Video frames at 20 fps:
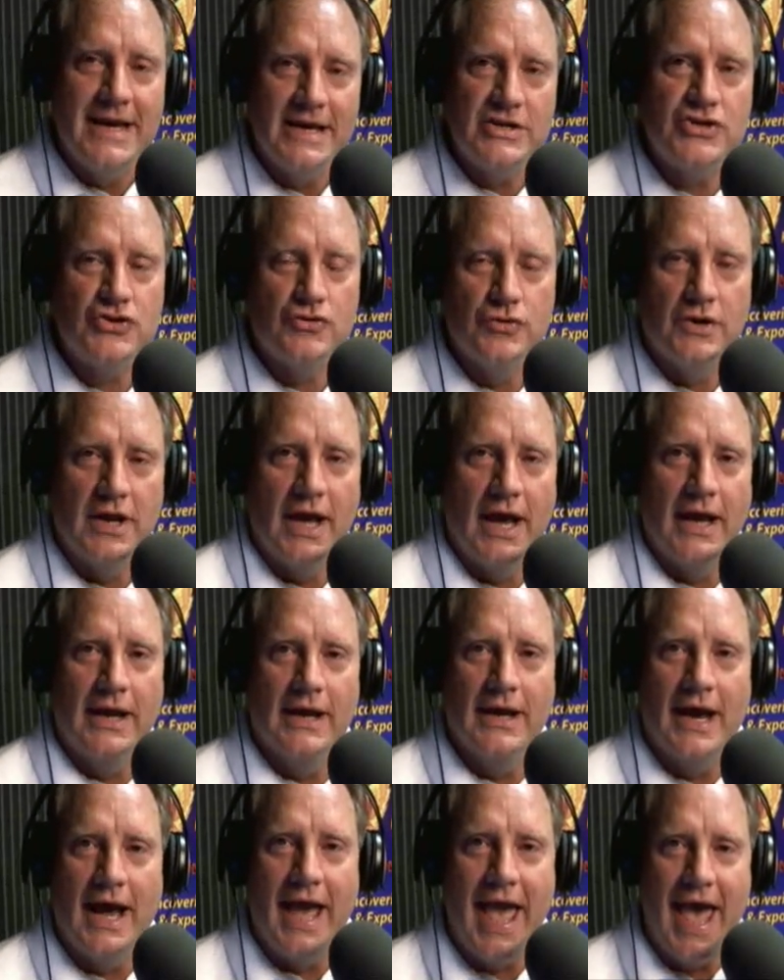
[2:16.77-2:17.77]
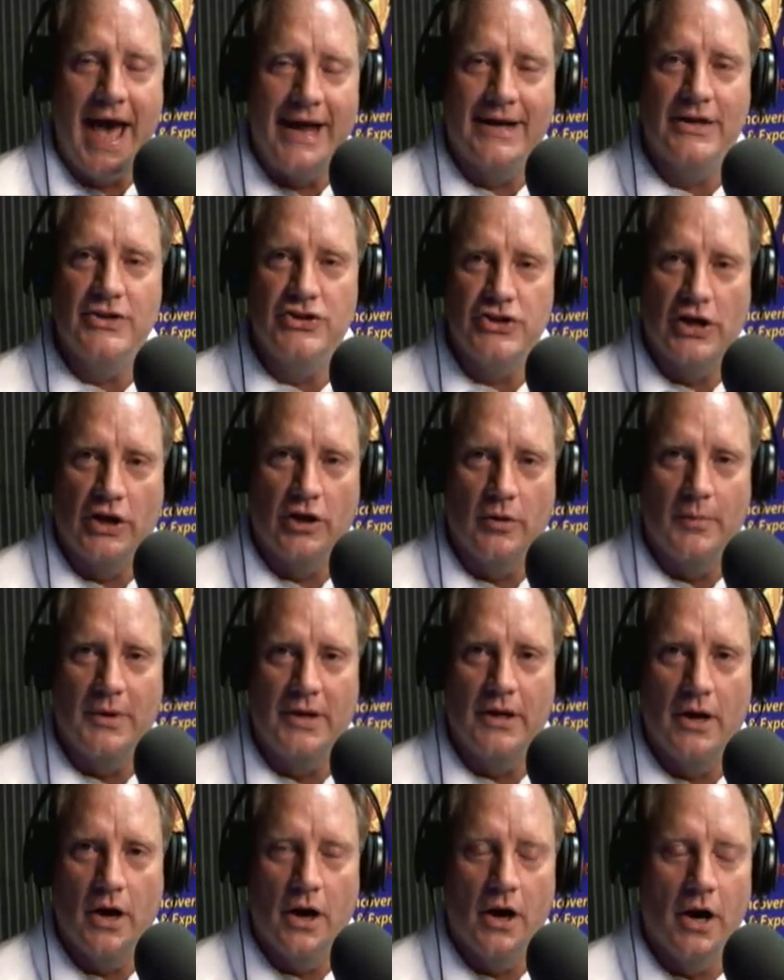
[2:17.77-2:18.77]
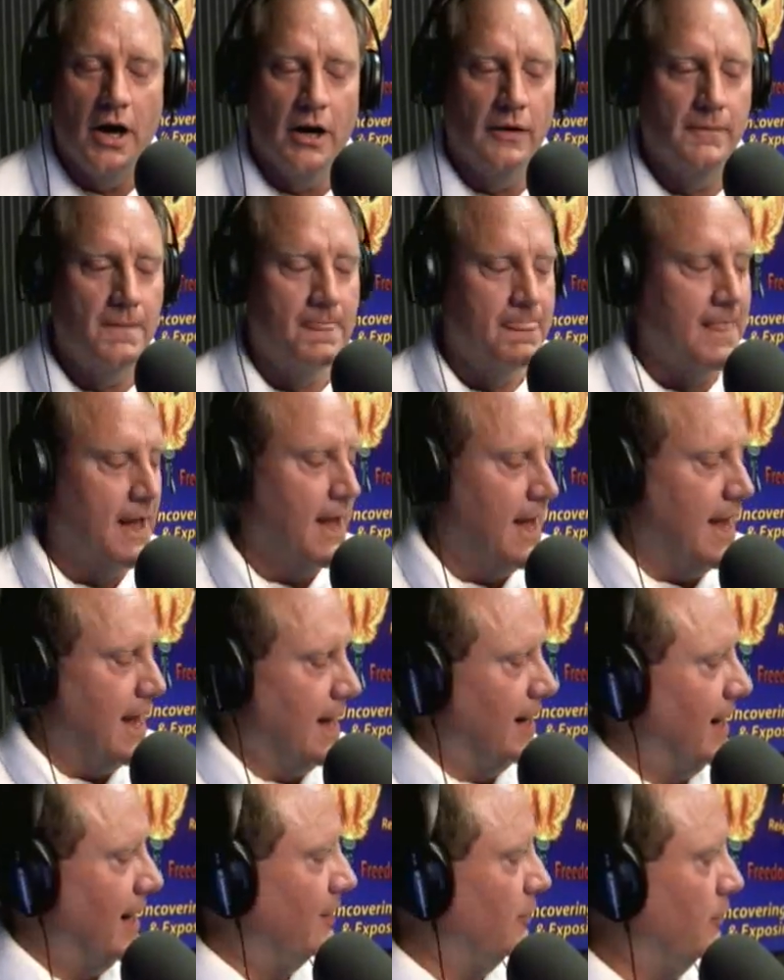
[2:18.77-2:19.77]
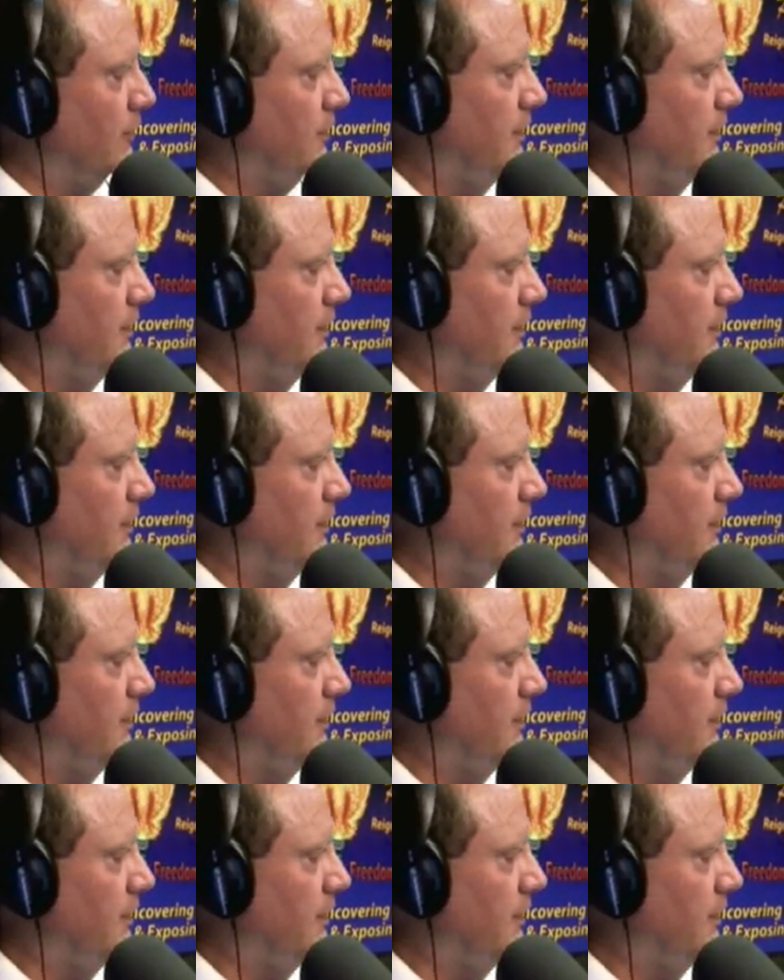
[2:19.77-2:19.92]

Yesterday, I had a gentleman on, and I